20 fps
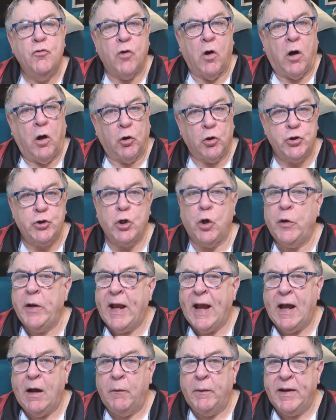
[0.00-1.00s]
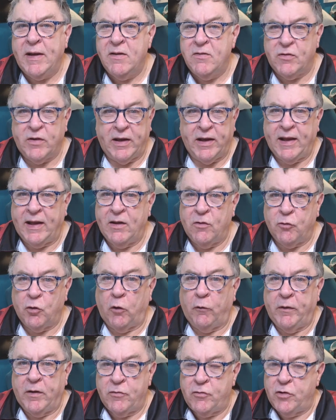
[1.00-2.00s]
So I'll show you how easy it
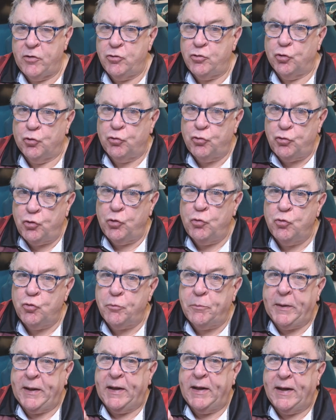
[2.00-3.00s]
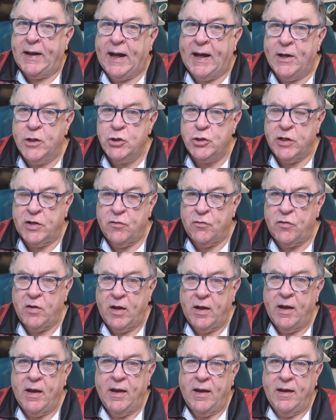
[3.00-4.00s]
is on this. It's just 2 spring catches.